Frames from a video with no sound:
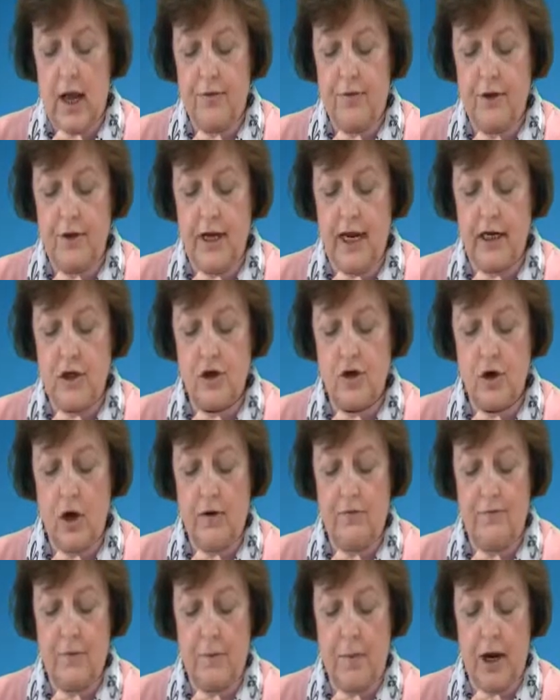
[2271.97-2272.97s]
the nature
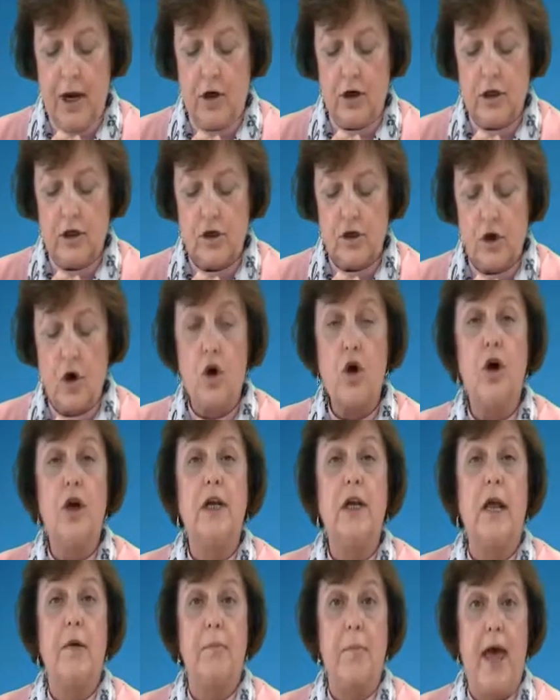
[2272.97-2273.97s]
of the parent's
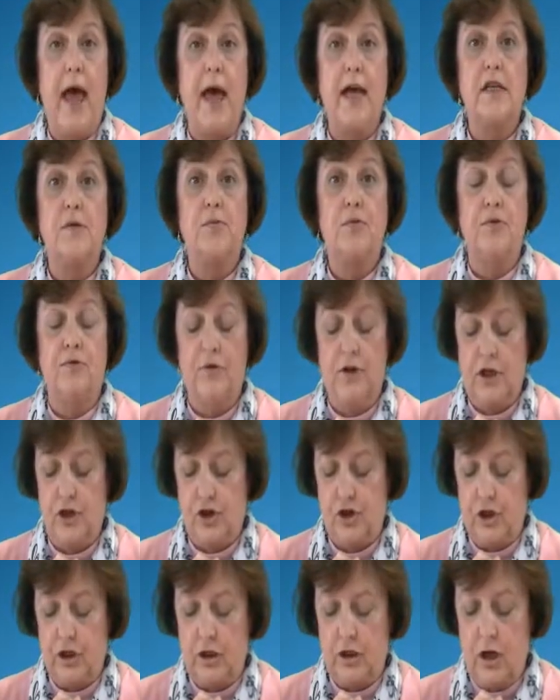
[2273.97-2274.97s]
current and past
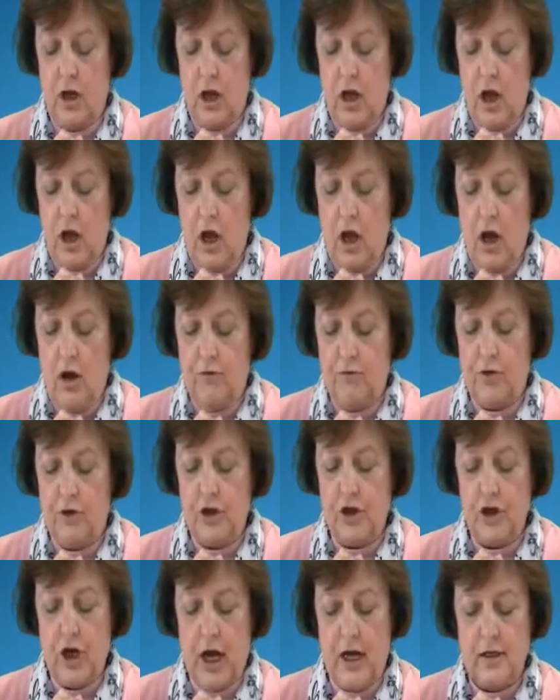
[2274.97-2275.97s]
provision for
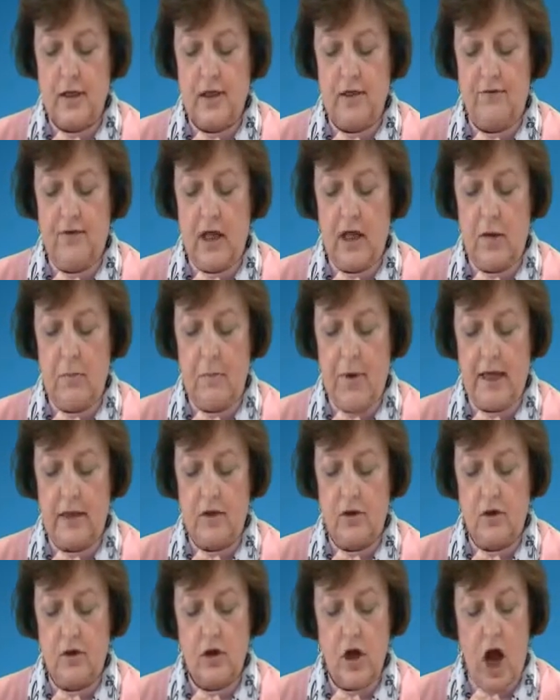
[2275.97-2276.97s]
the child's
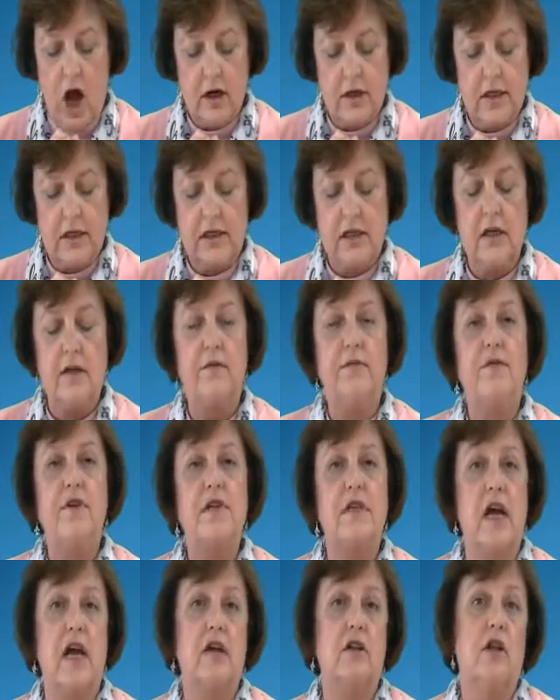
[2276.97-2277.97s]
developmental, cognitive,
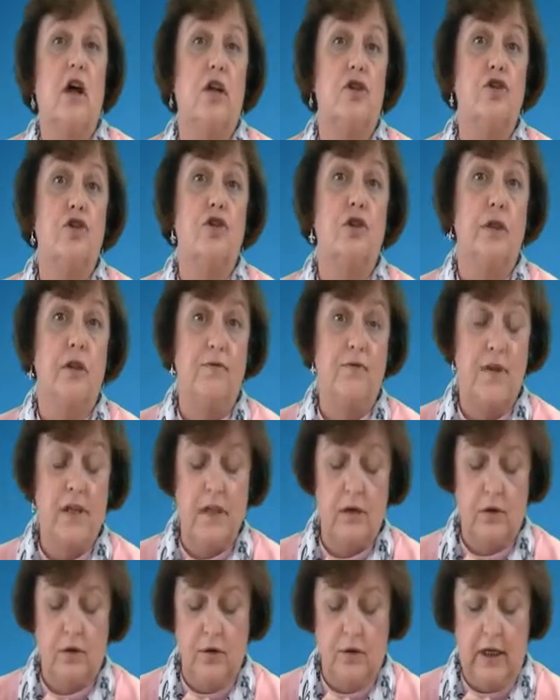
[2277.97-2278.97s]
psychological, and
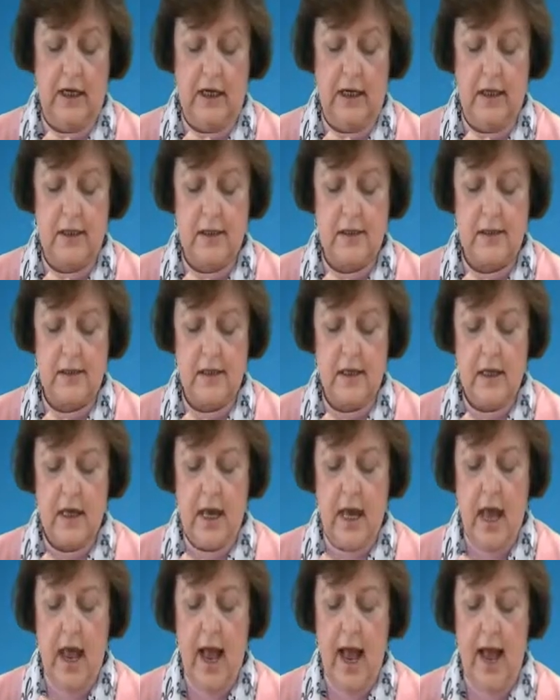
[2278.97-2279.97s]
physical needs,
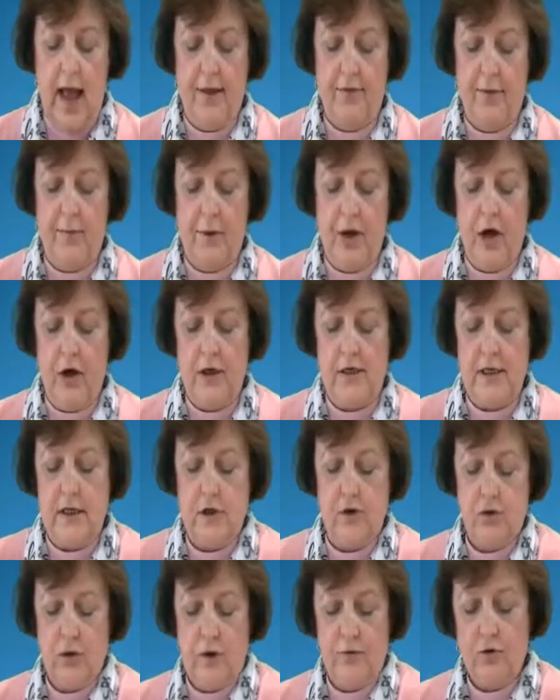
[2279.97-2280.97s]
and the parent's
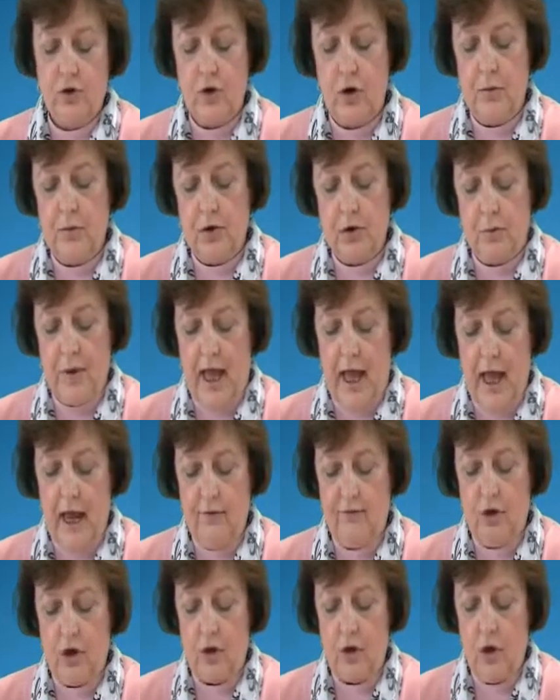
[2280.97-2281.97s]
history of criminal
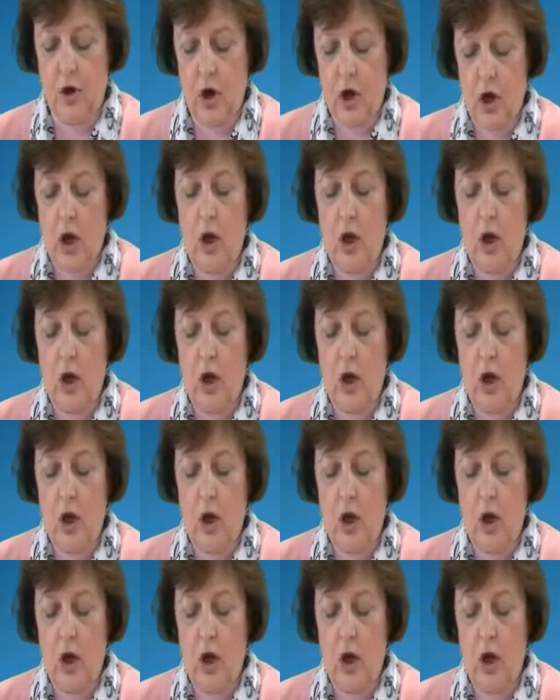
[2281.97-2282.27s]
behavior,